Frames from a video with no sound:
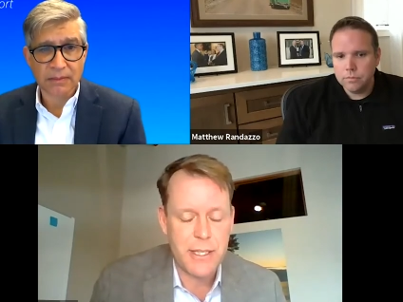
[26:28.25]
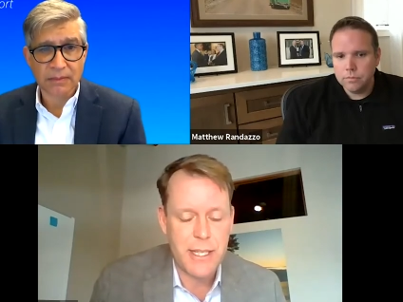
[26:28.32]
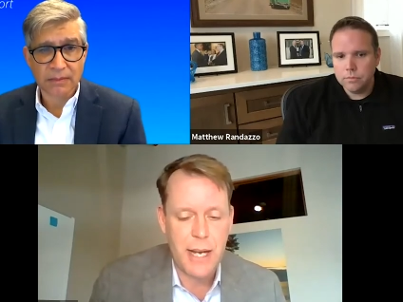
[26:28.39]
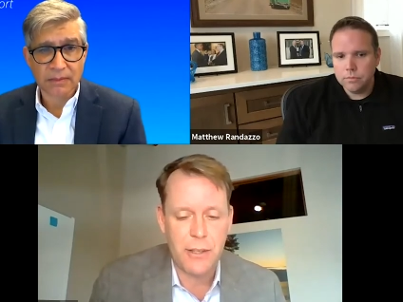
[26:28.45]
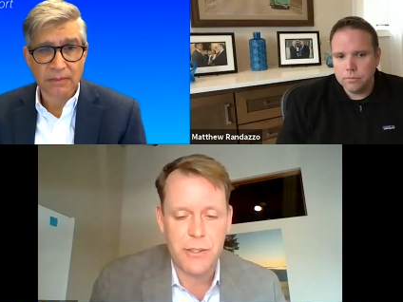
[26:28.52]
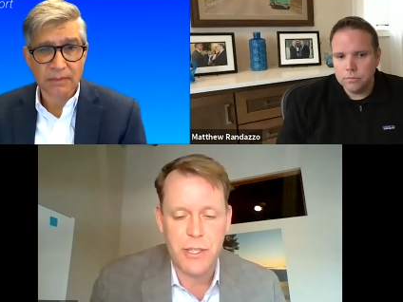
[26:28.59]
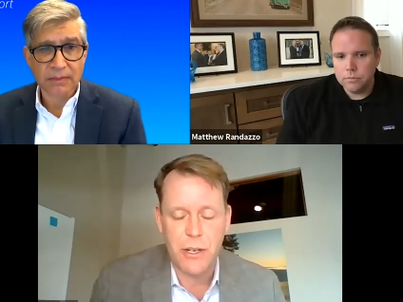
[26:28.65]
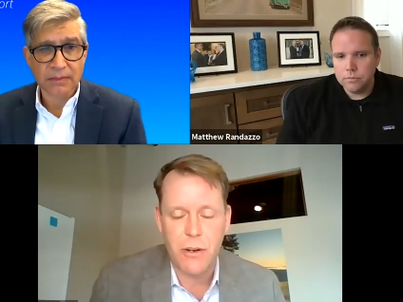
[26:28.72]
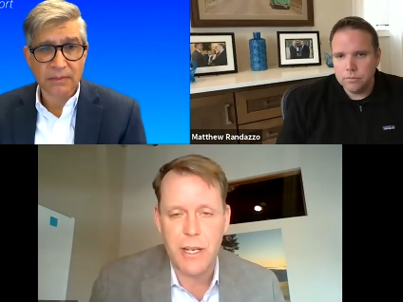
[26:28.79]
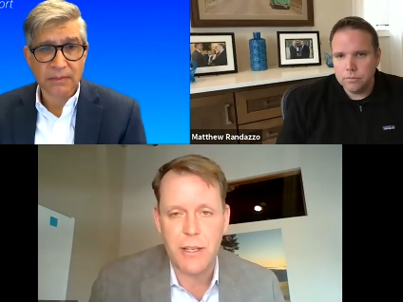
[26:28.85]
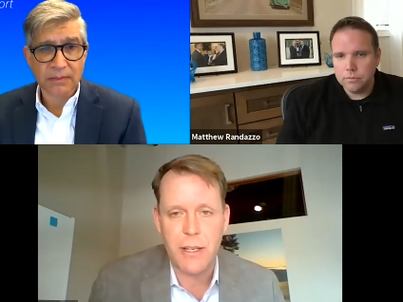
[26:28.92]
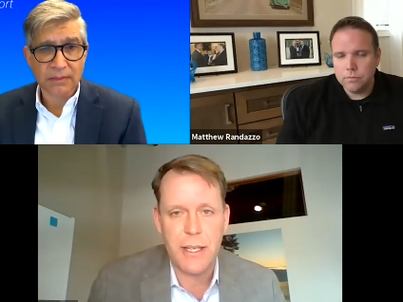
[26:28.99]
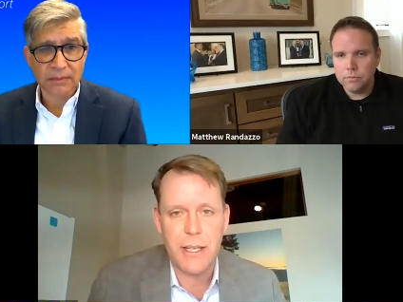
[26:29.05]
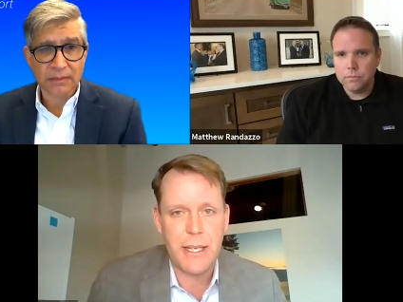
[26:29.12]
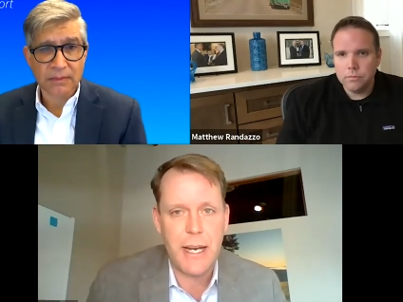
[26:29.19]
Speaker 1: towns
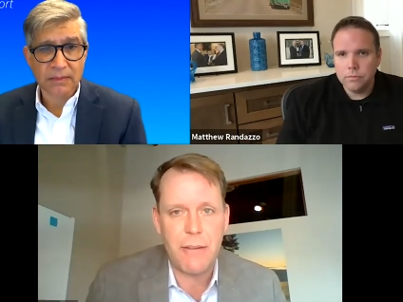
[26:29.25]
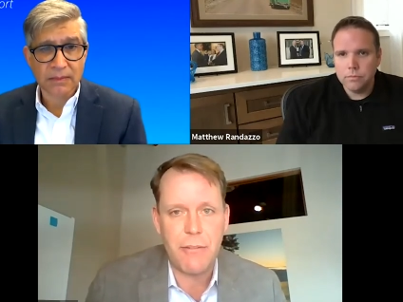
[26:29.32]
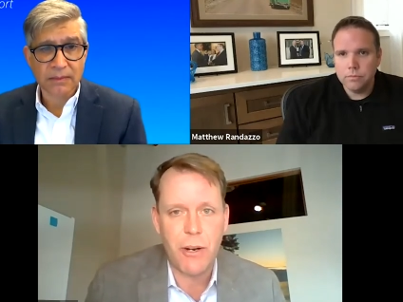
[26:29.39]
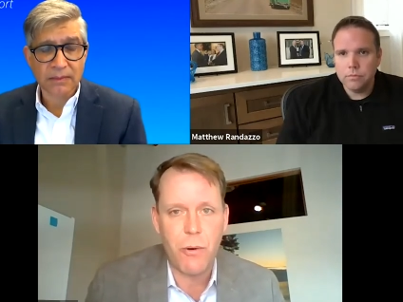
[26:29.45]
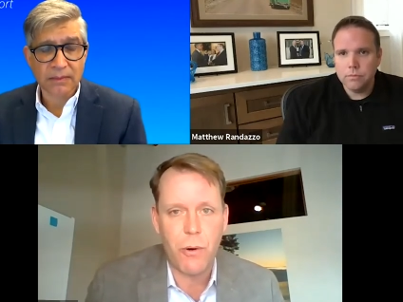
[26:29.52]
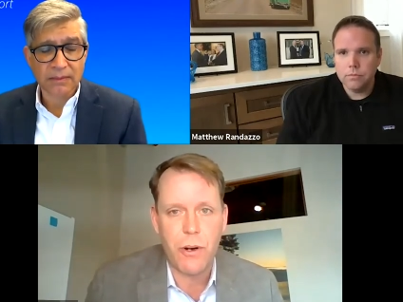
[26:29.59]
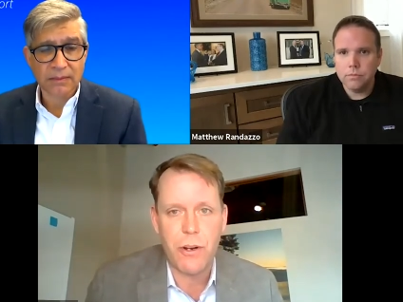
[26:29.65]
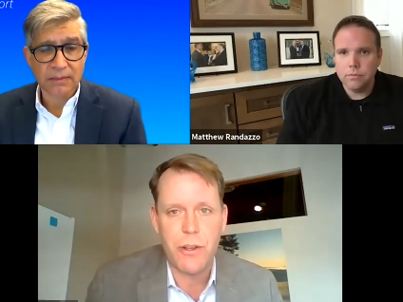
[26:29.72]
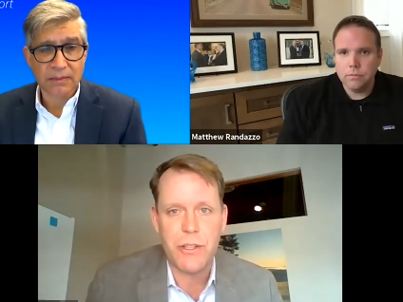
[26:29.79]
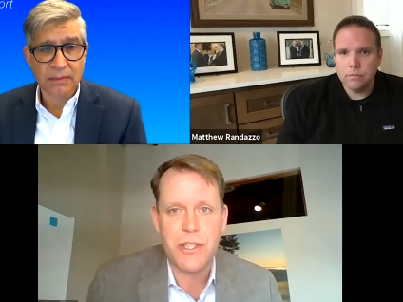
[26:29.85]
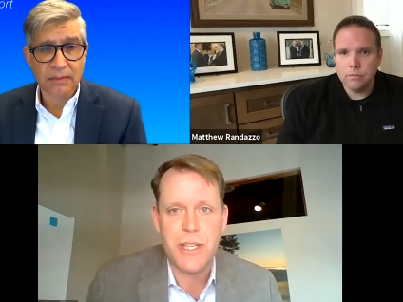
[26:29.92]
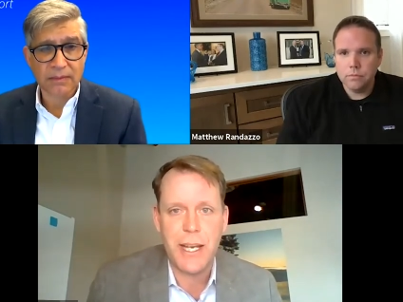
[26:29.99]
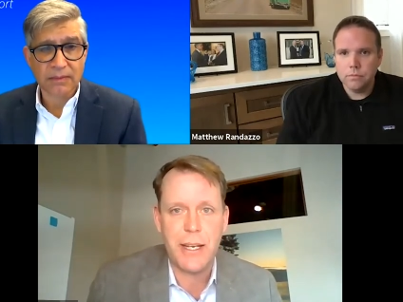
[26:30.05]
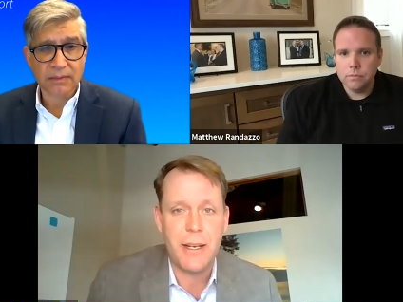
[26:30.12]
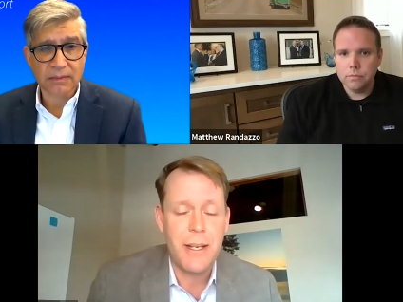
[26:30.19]
in every corner of the
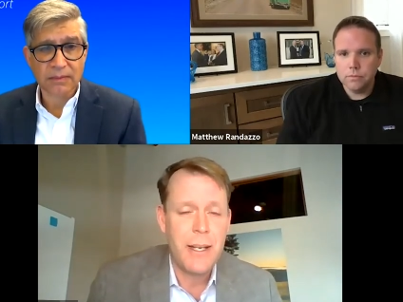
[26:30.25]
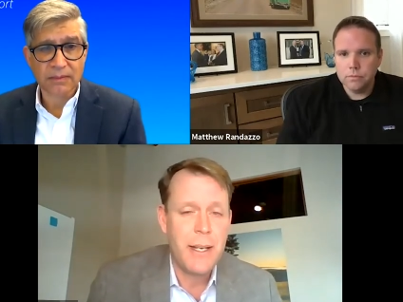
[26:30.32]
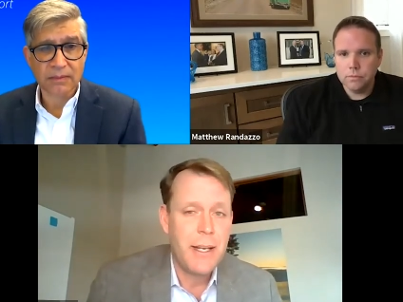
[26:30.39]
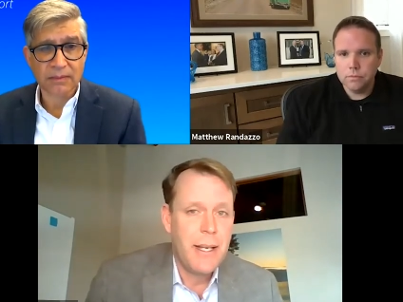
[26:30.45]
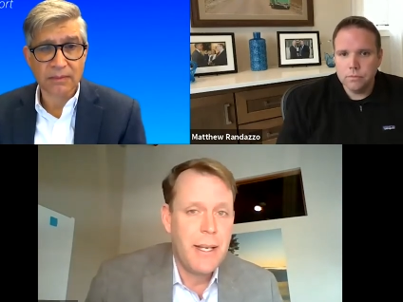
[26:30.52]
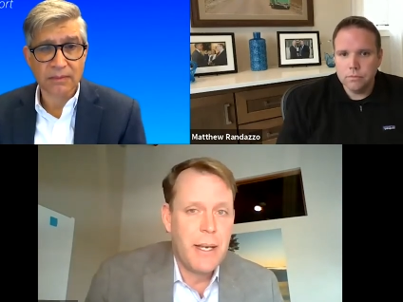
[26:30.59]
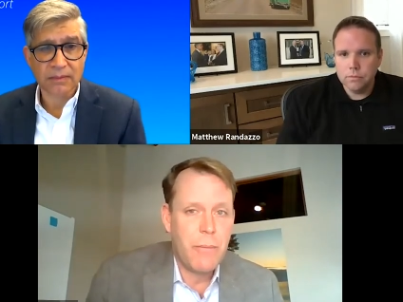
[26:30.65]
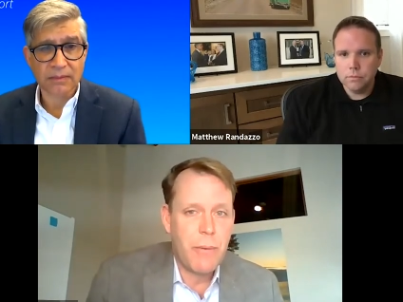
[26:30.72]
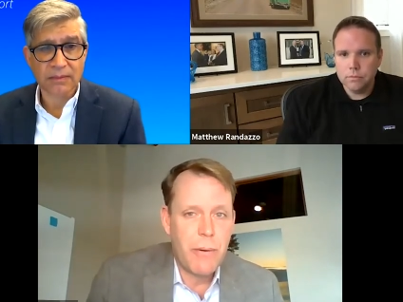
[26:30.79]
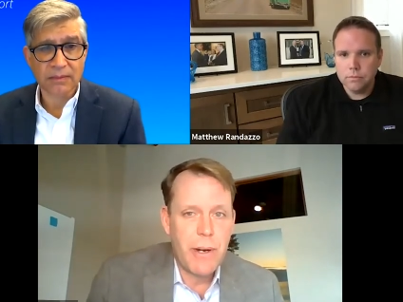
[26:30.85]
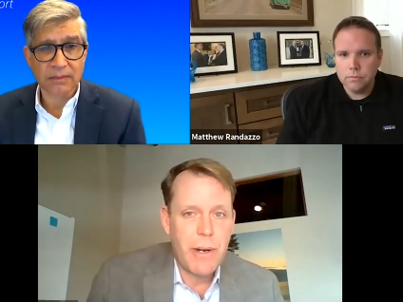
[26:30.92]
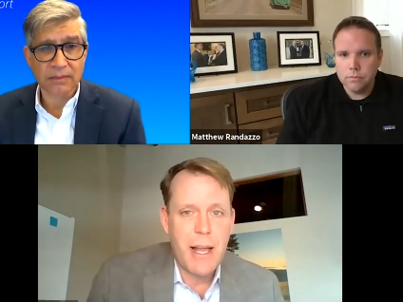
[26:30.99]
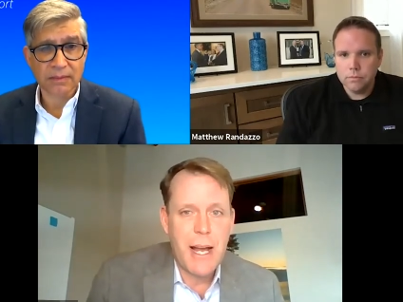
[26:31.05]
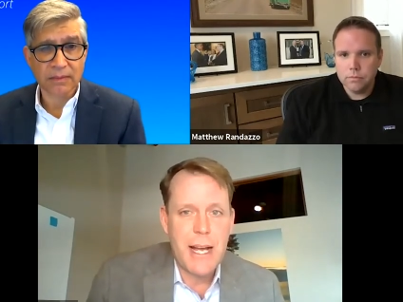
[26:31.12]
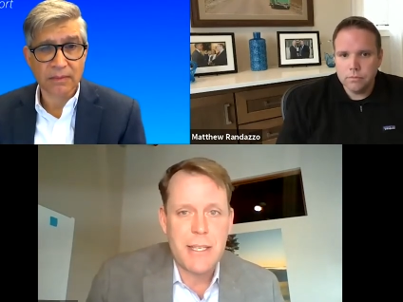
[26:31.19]
state. And we
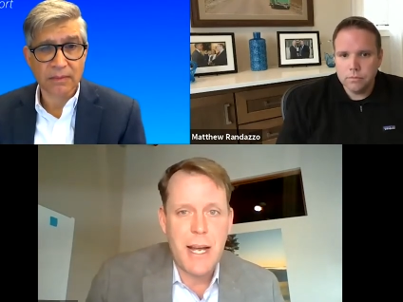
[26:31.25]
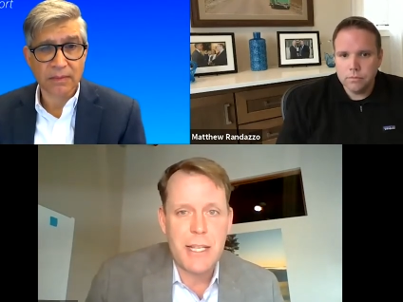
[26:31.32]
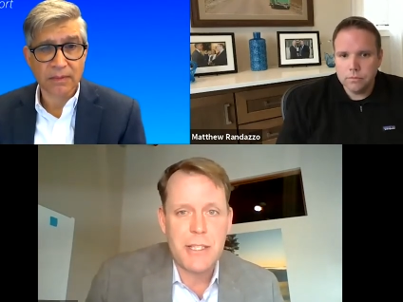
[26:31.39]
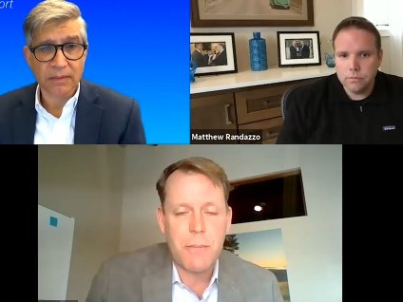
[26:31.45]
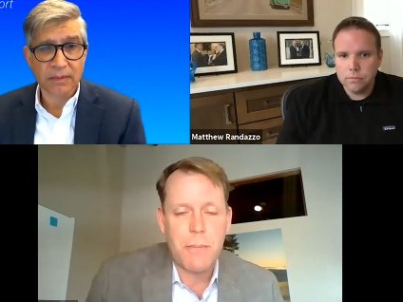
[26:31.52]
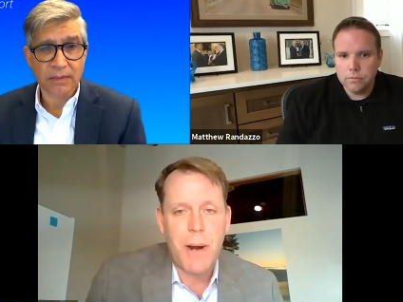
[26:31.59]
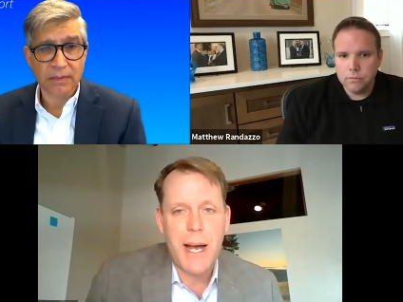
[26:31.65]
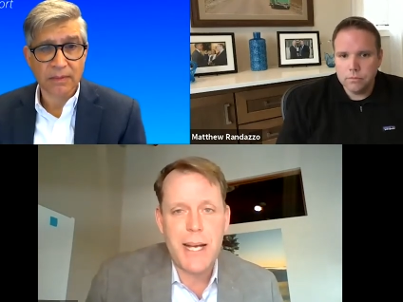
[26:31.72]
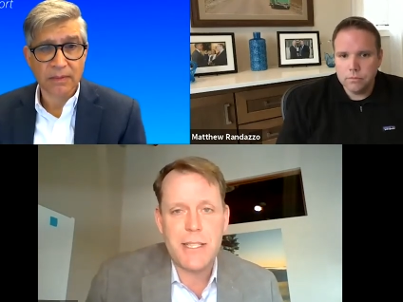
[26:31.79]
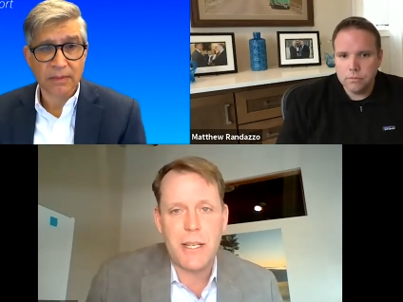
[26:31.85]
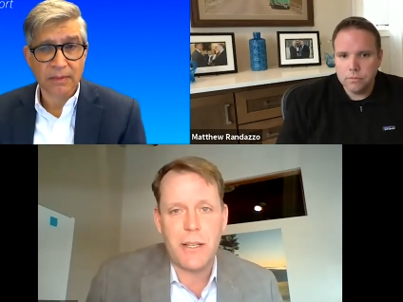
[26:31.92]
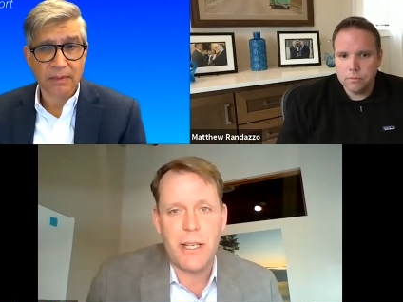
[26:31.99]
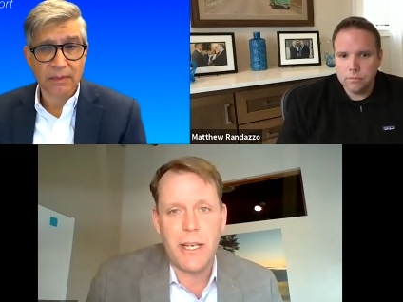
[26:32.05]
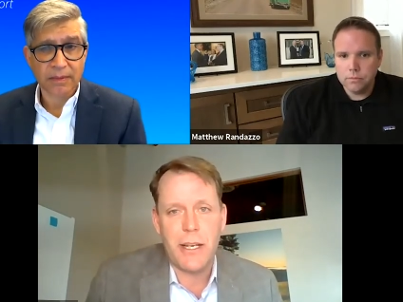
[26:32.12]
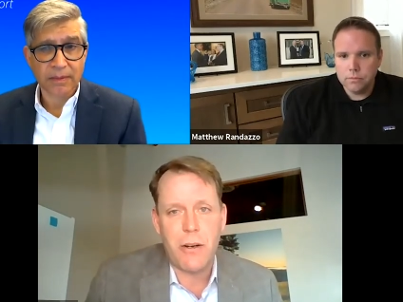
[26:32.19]
realized, not
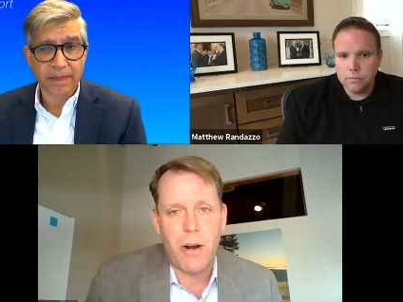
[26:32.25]
surprisingly,